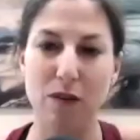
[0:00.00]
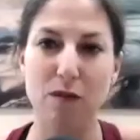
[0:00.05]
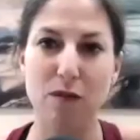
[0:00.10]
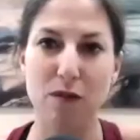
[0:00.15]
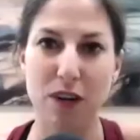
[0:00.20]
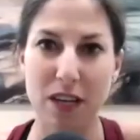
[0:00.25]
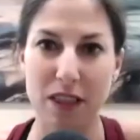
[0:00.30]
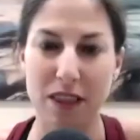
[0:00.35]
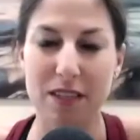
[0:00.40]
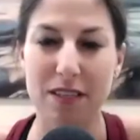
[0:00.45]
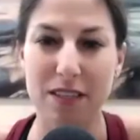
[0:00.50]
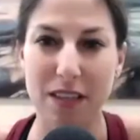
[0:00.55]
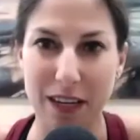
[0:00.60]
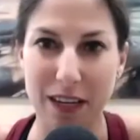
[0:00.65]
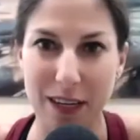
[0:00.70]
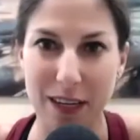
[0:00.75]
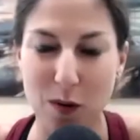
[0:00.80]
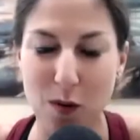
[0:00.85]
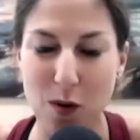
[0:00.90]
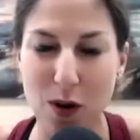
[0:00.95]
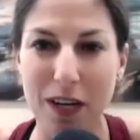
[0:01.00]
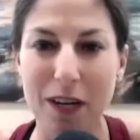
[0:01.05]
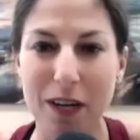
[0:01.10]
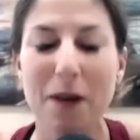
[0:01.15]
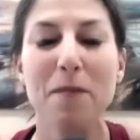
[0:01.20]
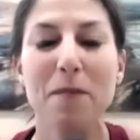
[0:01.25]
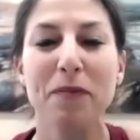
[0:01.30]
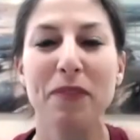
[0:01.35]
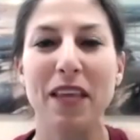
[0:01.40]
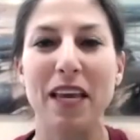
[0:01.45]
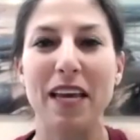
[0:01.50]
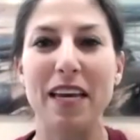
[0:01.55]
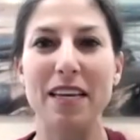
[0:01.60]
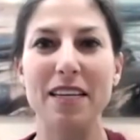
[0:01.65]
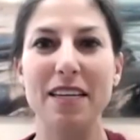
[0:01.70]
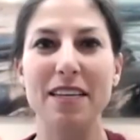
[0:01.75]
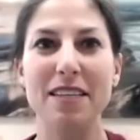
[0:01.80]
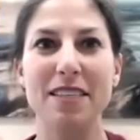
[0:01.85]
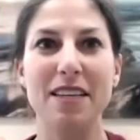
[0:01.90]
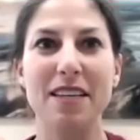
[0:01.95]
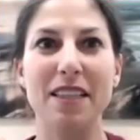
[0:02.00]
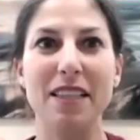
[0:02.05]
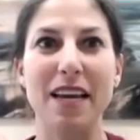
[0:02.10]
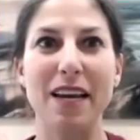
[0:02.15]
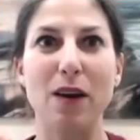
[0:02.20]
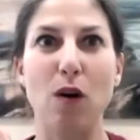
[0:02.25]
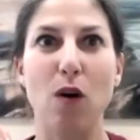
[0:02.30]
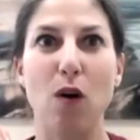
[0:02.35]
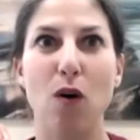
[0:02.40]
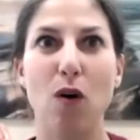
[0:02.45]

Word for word: forget the second one is like,